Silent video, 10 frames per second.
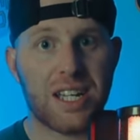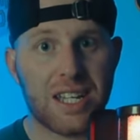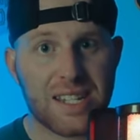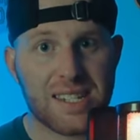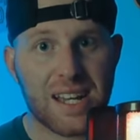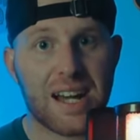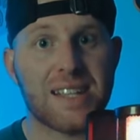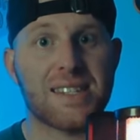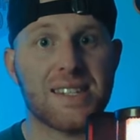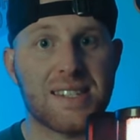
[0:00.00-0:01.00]
in a
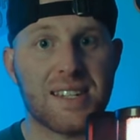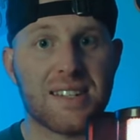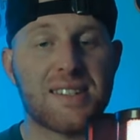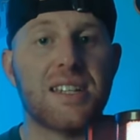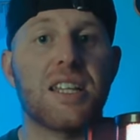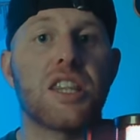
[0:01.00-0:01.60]
size 16,